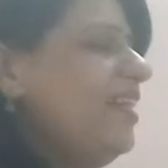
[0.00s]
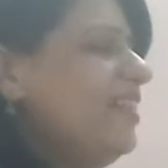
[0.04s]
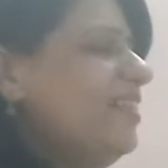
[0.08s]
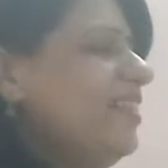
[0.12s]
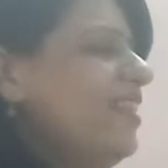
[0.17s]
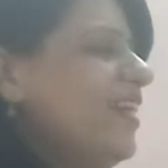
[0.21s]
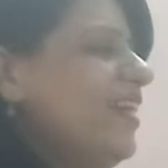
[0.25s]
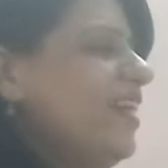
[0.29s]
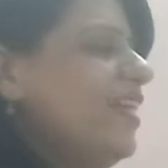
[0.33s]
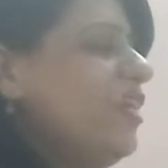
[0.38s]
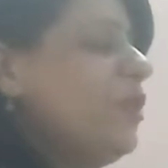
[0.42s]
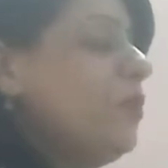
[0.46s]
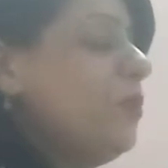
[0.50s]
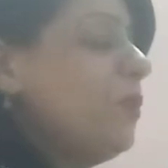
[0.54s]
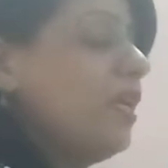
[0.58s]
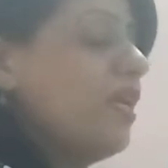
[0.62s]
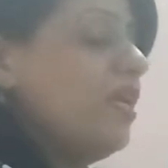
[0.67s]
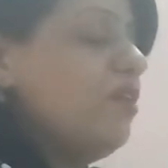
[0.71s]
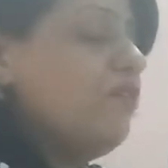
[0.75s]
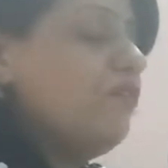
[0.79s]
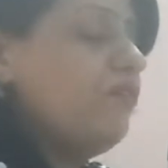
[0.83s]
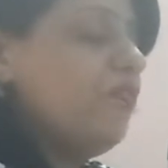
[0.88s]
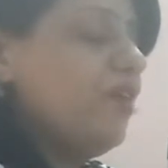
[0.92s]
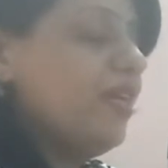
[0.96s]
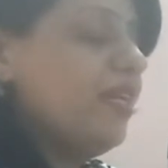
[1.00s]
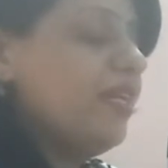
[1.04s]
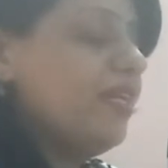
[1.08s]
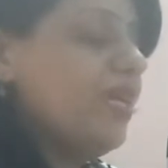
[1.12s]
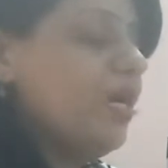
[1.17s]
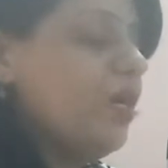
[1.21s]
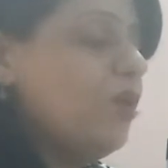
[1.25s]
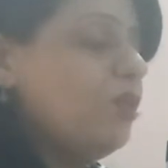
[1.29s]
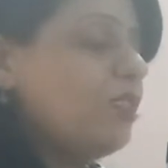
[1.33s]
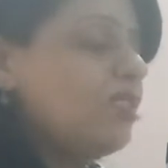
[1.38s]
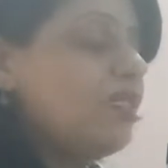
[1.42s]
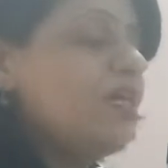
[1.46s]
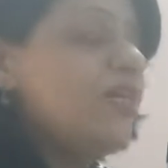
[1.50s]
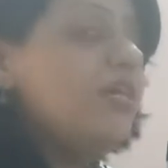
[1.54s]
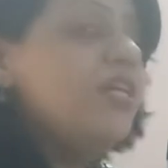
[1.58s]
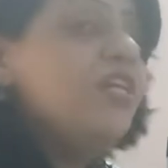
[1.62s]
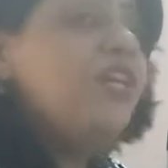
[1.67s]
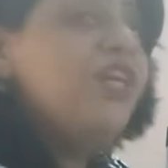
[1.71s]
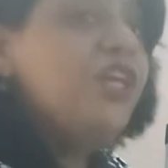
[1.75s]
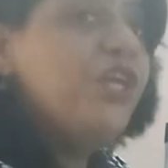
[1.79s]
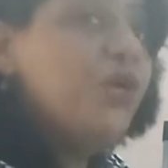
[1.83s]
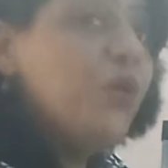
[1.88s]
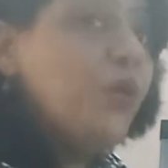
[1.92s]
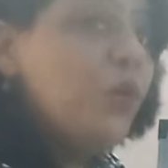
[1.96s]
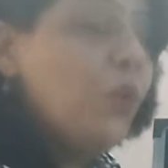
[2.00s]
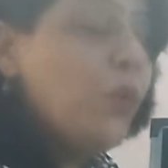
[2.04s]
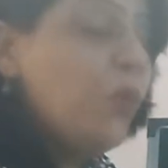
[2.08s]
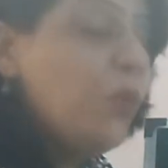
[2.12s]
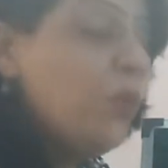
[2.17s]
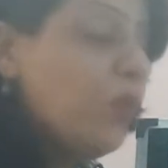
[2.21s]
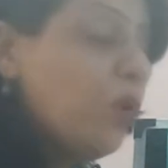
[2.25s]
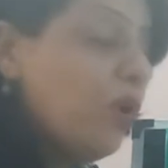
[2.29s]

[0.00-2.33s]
Then you can find out a new